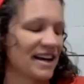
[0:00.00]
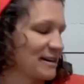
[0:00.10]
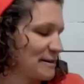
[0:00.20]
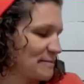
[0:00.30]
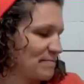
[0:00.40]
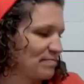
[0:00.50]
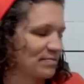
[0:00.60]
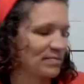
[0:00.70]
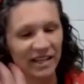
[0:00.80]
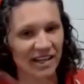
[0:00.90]

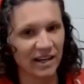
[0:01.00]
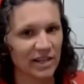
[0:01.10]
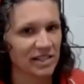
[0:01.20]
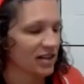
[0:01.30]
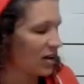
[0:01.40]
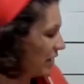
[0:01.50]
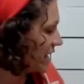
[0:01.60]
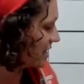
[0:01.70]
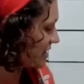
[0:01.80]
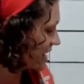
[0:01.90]
But anyways, all
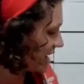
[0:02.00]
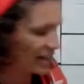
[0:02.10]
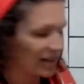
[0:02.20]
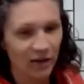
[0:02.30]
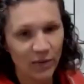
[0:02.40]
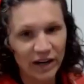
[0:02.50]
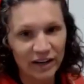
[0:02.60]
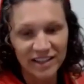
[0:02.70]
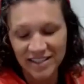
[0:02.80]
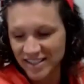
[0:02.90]
that to say,
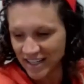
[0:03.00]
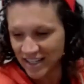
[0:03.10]
awareness